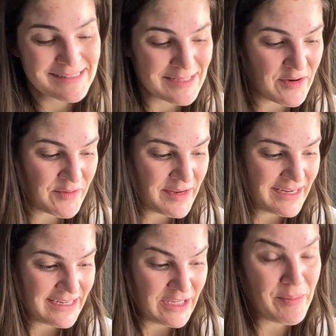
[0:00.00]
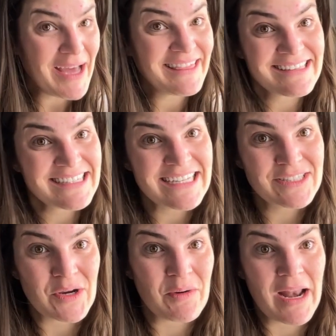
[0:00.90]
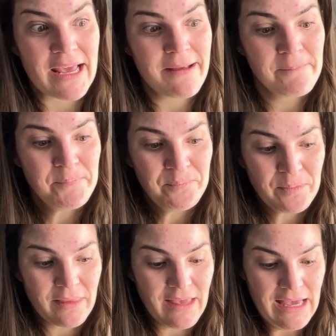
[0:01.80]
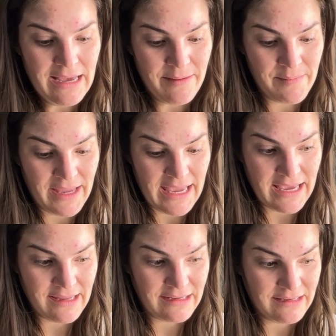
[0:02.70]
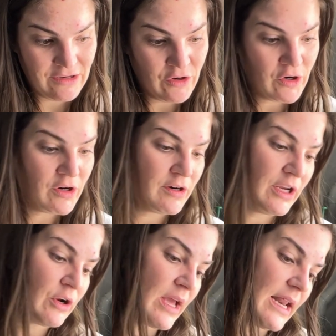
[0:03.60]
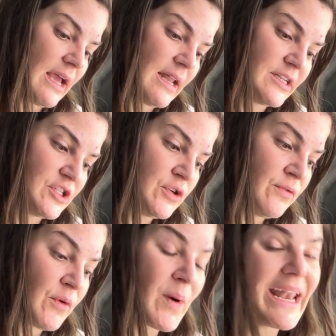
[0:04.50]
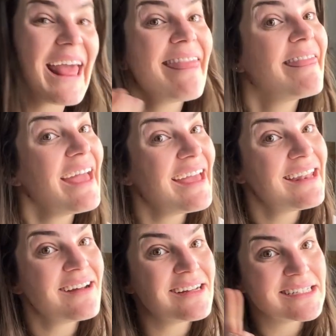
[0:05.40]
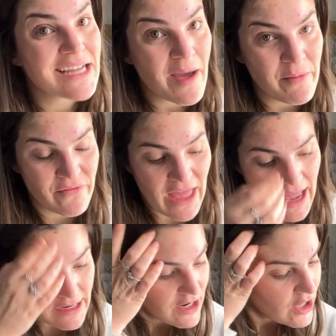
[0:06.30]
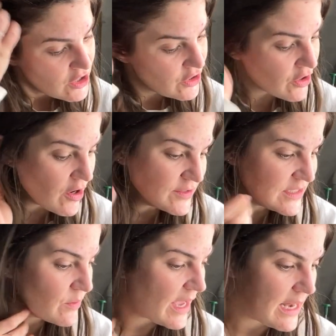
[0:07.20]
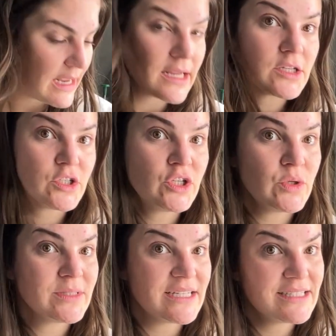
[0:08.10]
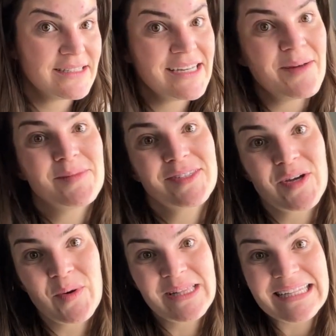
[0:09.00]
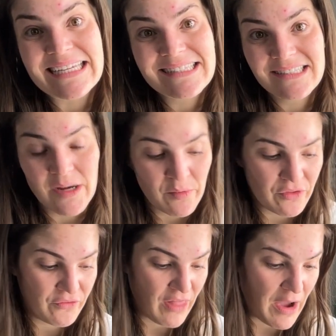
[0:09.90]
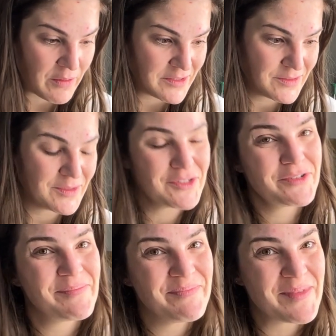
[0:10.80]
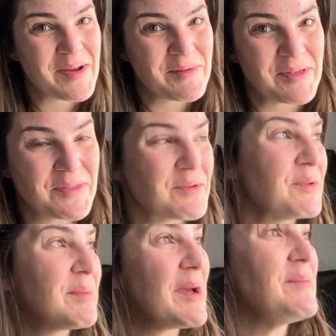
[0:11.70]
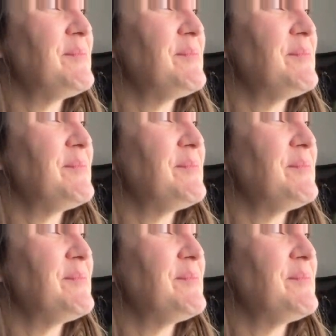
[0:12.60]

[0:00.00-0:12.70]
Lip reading: So you bought the seeds already, and you're getting kind of 2 for 1. And then on top of that, you're also getting 2 sets of stems. So at least double the flowers, which I'm really thrilled about.